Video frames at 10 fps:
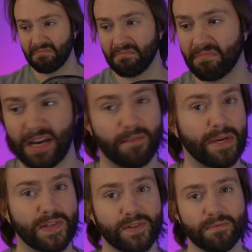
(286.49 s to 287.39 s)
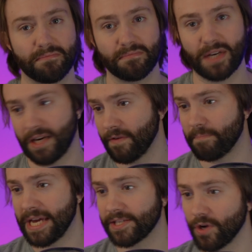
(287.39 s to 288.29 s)
kind of based. Kind of a
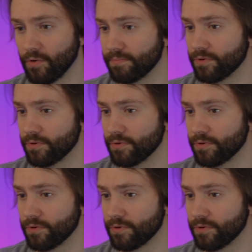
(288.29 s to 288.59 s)
based homebrew